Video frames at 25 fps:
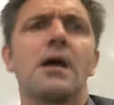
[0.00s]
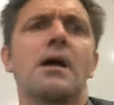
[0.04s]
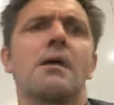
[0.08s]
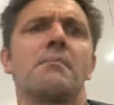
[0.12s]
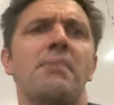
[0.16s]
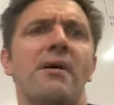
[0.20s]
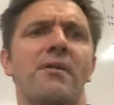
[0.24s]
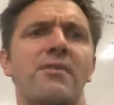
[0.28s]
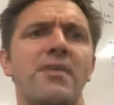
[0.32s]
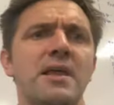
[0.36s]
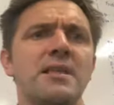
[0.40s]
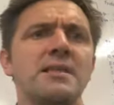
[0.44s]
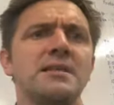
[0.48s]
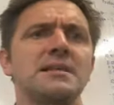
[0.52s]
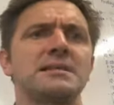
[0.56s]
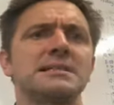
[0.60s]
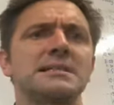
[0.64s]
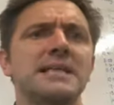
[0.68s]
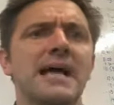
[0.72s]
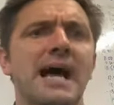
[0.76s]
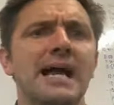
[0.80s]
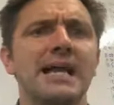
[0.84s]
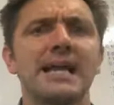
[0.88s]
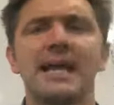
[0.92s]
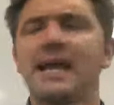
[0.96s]
But then you
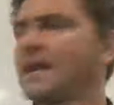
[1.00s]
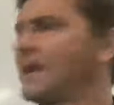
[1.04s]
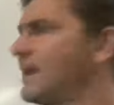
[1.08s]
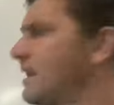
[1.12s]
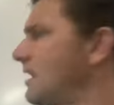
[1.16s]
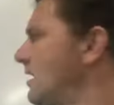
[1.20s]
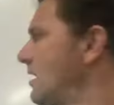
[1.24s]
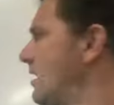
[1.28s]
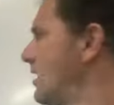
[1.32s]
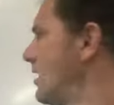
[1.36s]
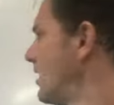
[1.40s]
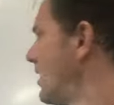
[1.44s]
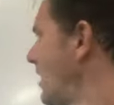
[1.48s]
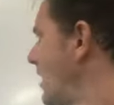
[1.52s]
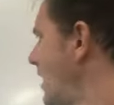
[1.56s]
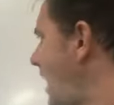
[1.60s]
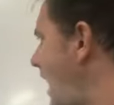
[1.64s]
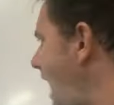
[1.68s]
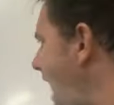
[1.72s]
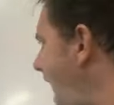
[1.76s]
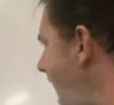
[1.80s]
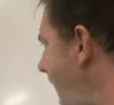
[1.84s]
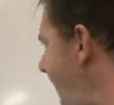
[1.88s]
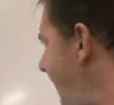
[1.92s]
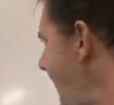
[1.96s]
start getting
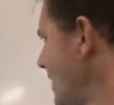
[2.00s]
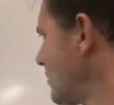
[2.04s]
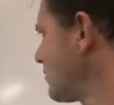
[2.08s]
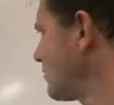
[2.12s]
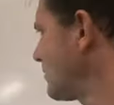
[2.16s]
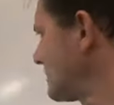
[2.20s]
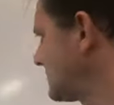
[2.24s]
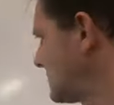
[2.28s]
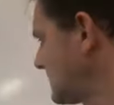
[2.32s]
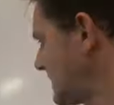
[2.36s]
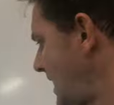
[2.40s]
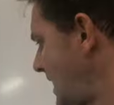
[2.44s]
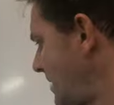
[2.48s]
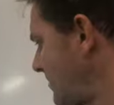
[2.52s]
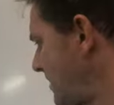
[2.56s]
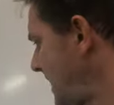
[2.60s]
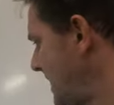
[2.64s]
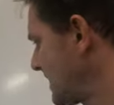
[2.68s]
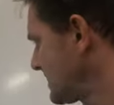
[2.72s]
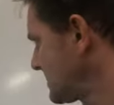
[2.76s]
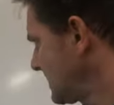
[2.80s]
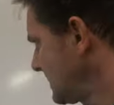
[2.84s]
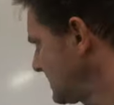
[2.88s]
100 centimetres.